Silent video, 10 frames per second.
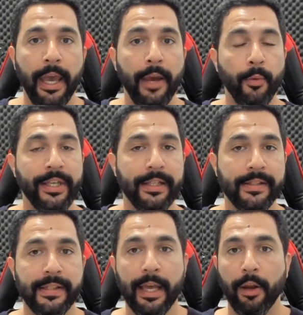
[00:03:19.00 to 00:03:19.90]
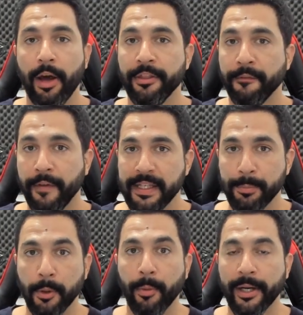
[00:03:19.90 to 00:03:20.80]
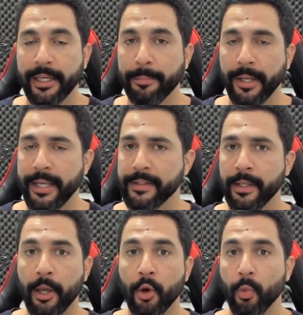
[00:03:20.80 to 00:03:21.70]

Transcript: we can sell on the Facebook Marketplace,